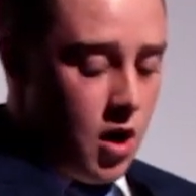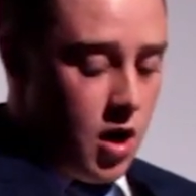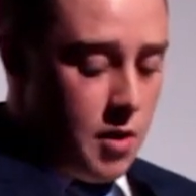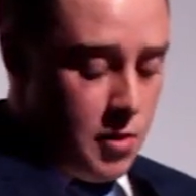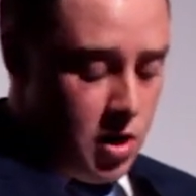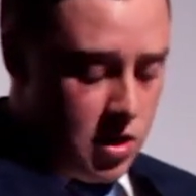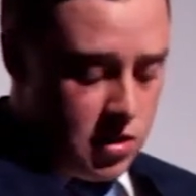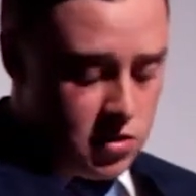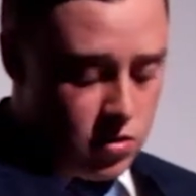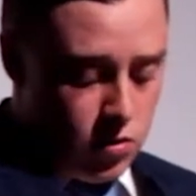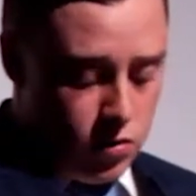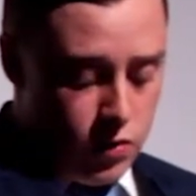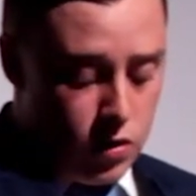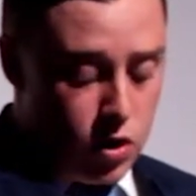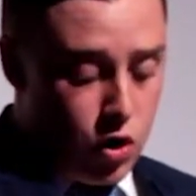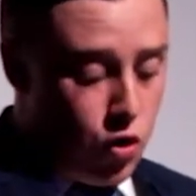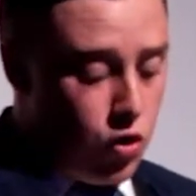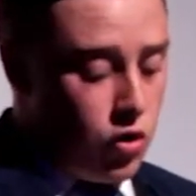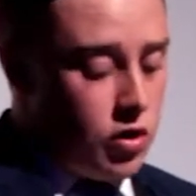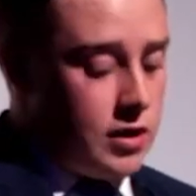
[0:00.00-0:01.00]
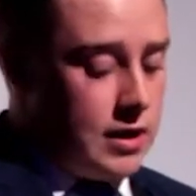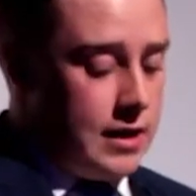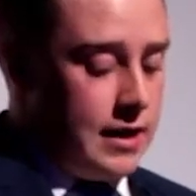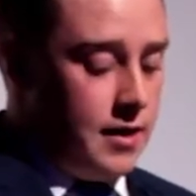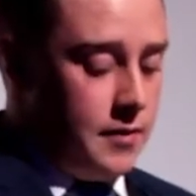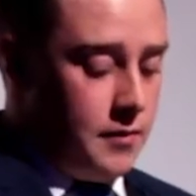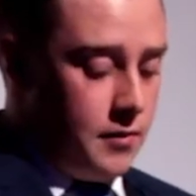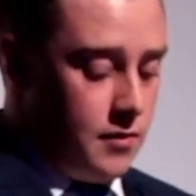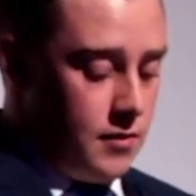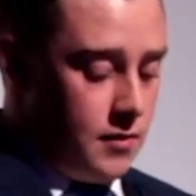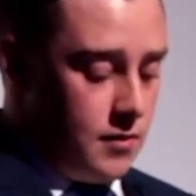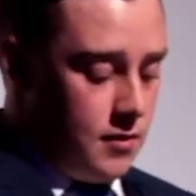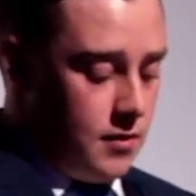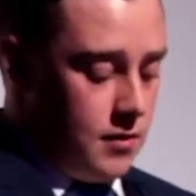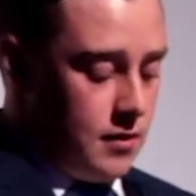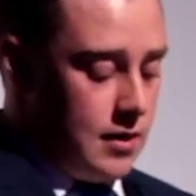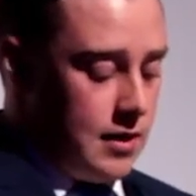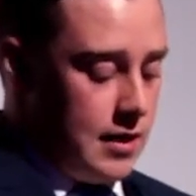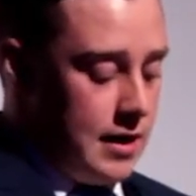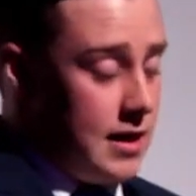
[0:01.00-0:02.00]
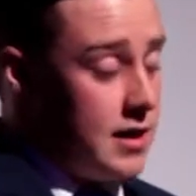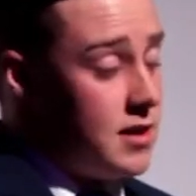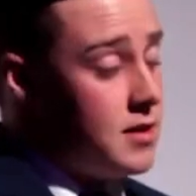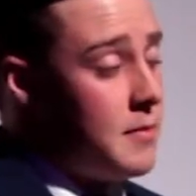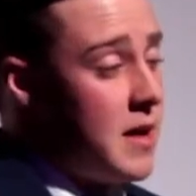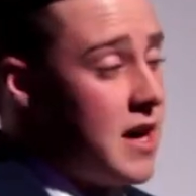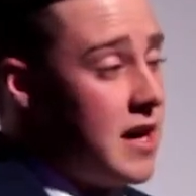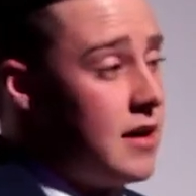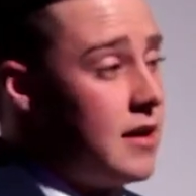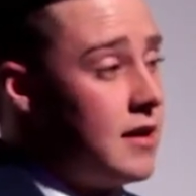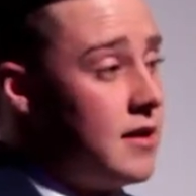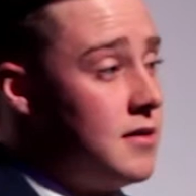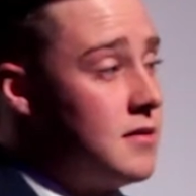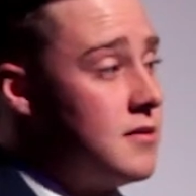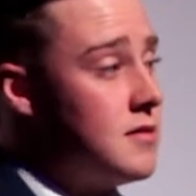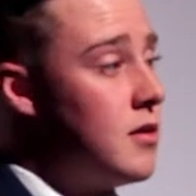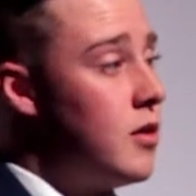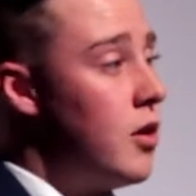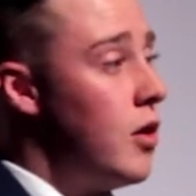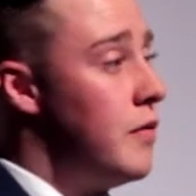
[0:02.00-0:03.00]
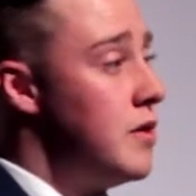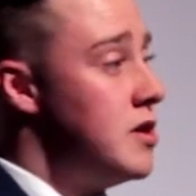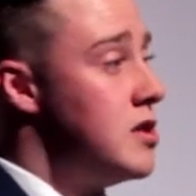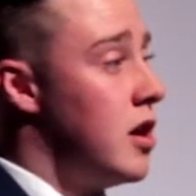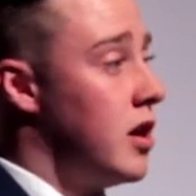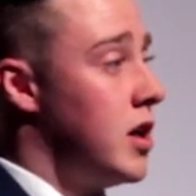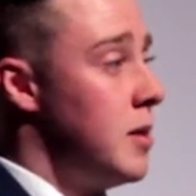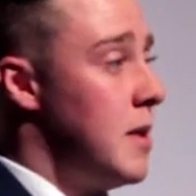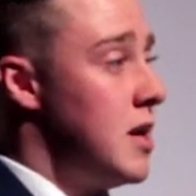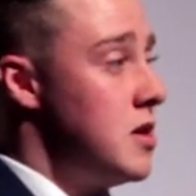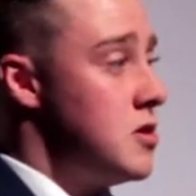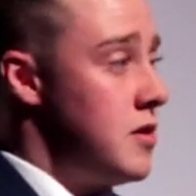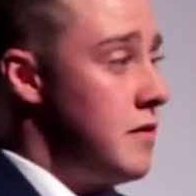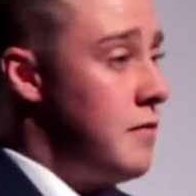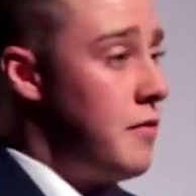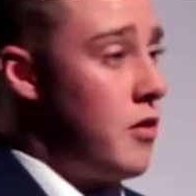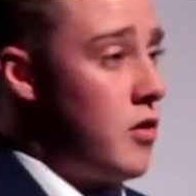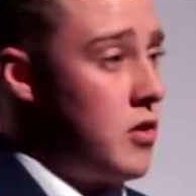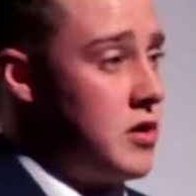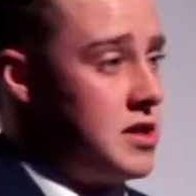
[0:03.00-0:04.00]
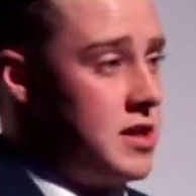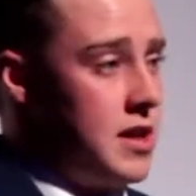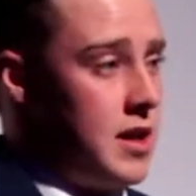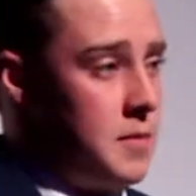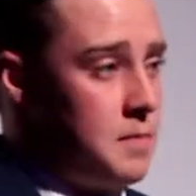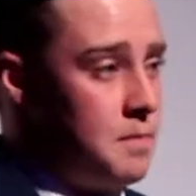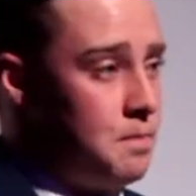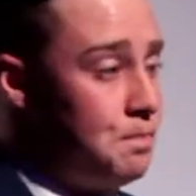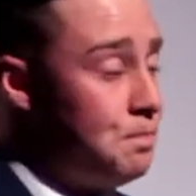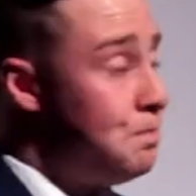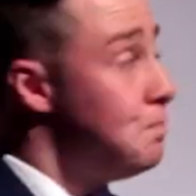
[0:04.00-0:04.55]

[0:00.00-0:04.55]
I'm also currently in the making of a documentary for RTE,